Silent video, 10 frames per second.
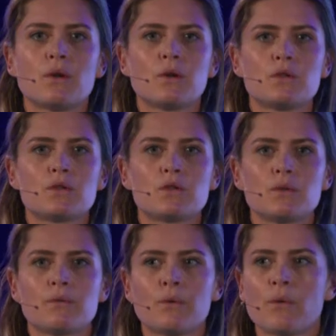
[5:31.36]
goes
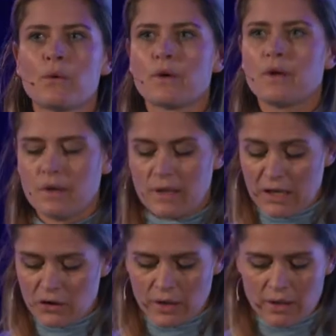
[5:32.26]
for
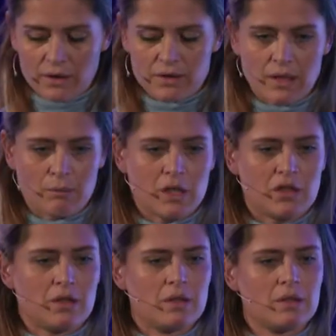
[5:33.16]
nature-enhancing
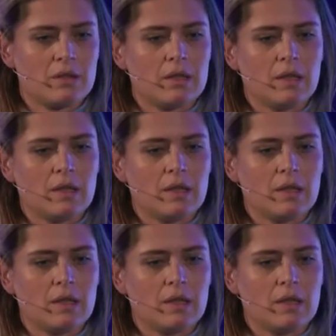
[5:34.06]
measures.